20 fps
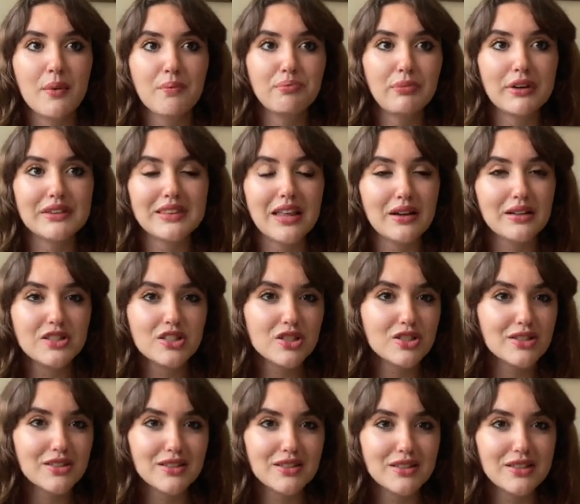But that
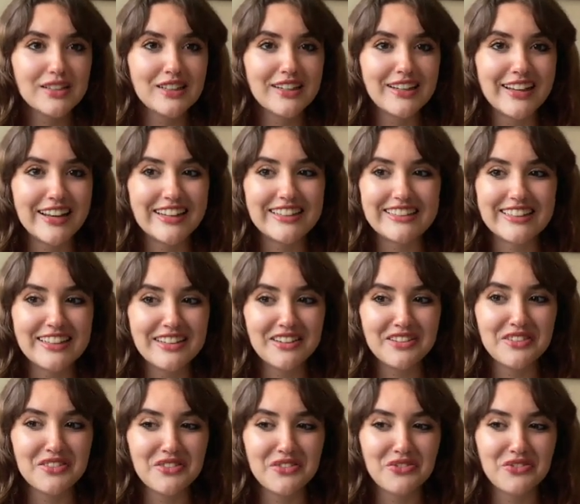just, it didn't